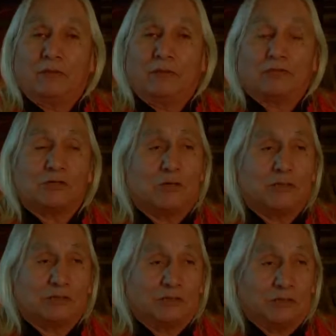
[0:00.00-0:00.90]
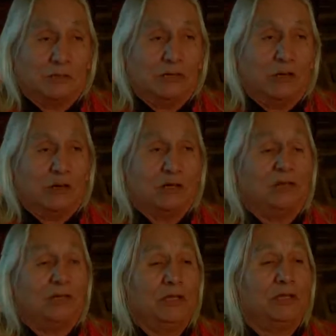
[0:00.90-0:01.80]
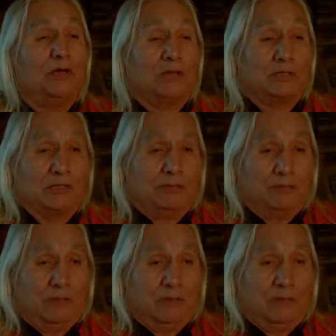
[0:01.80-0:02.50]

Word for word: These stories are going to be yours,